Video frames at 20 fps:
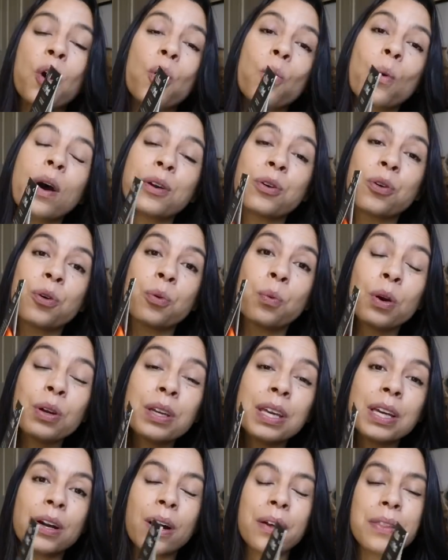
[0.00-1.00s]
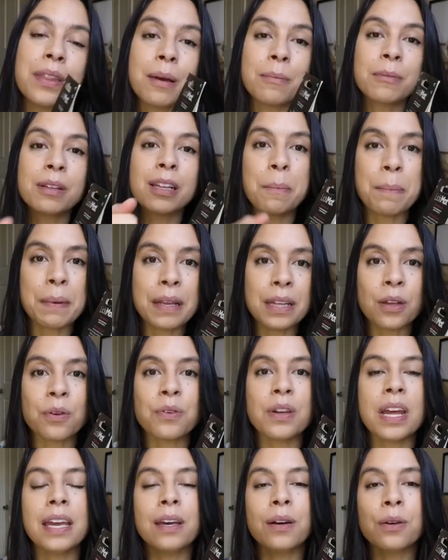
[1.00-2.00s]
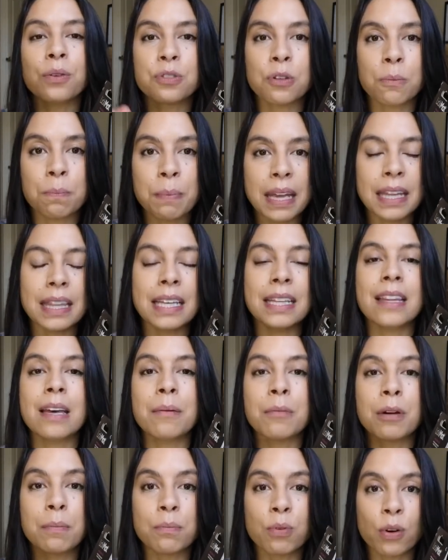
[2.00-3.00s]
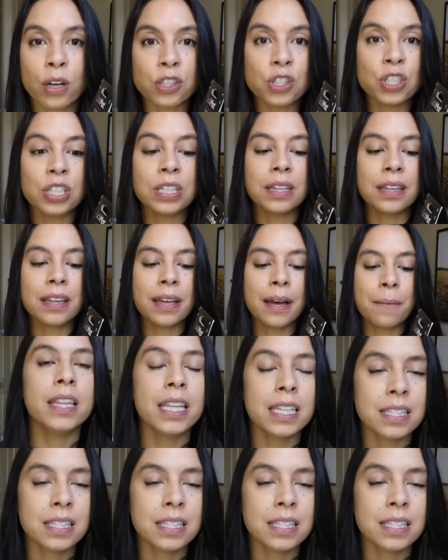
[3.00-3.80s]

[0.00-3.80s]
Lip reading: while you're working on them, clipping their nails or bathing them or brushing them.